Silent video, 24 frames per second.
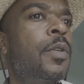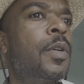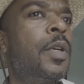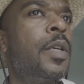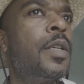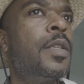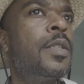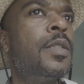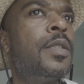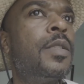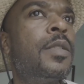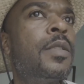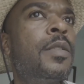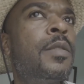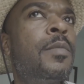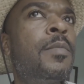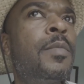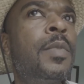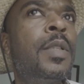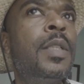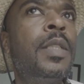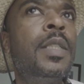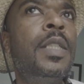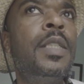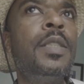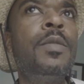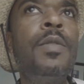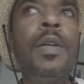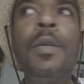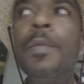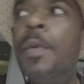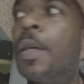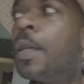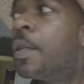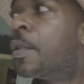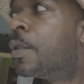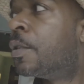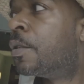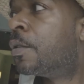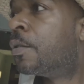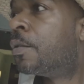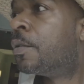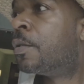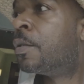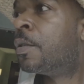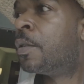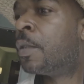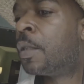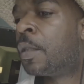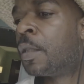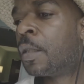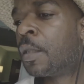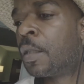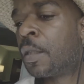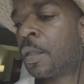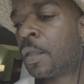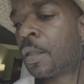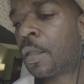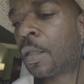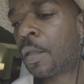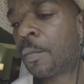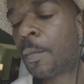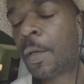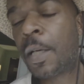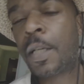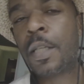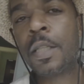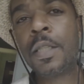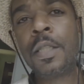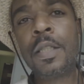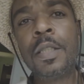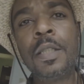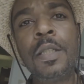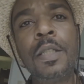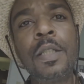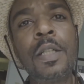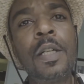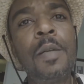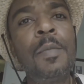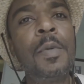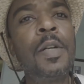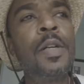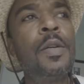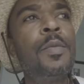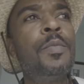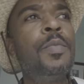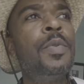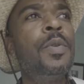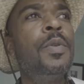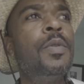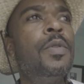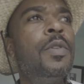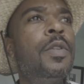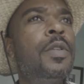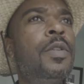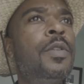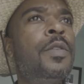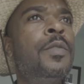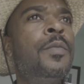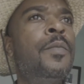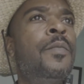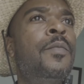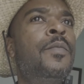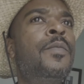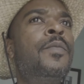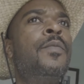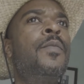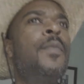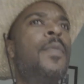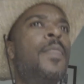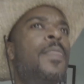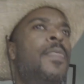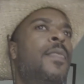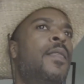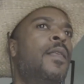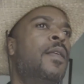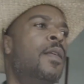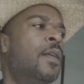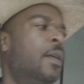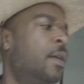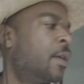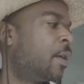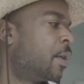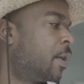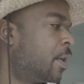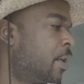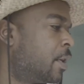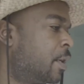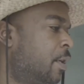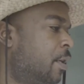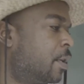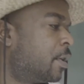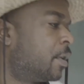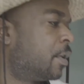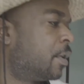crazy. But that's what I'm about to do. I'm about to hook up my computer and